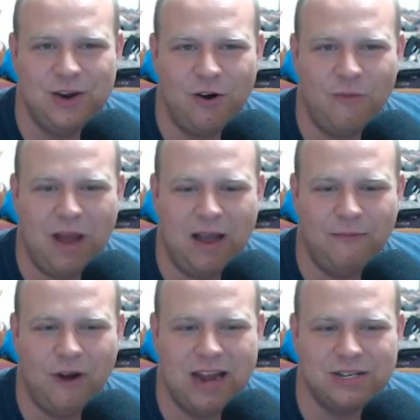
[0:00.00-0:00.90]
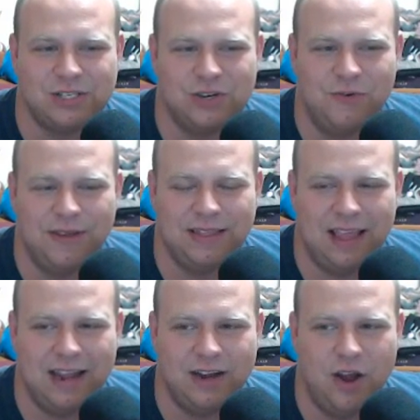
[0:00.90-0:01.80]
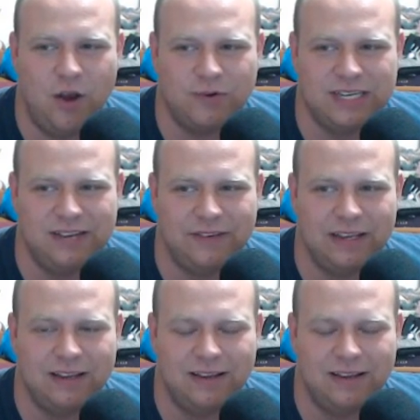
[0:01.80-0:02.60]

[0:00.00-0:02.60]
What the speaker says: Your mom raised you with like no TV,